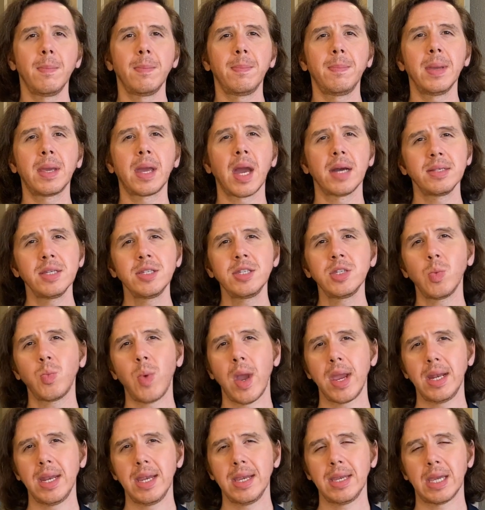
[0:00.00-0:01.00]
Because it's a
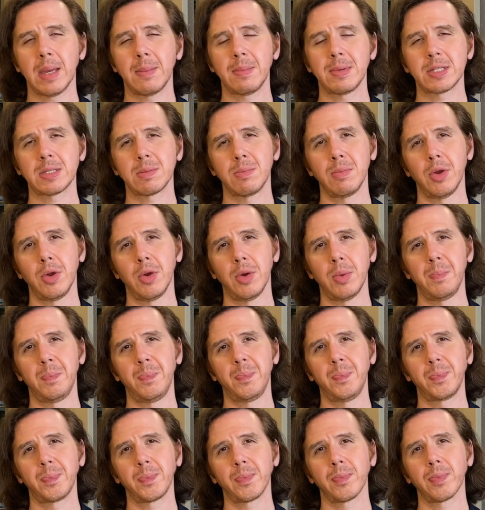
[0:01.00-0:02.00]
waning gibbous moon,
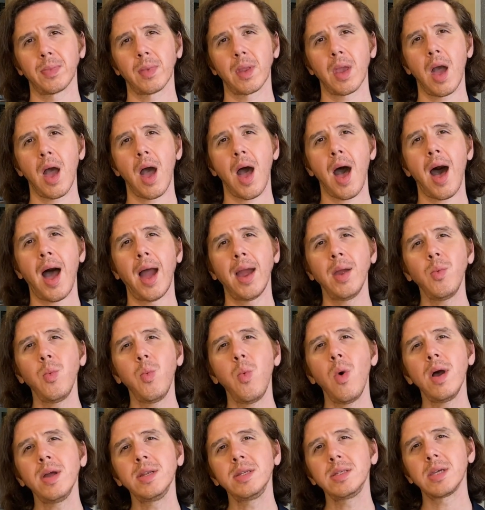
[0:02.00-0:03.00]
I
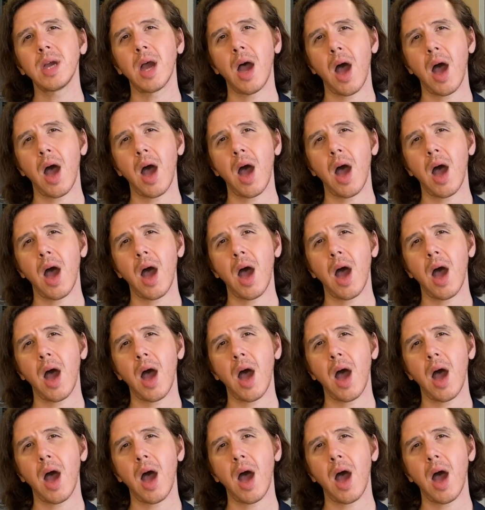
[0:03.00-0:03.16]
want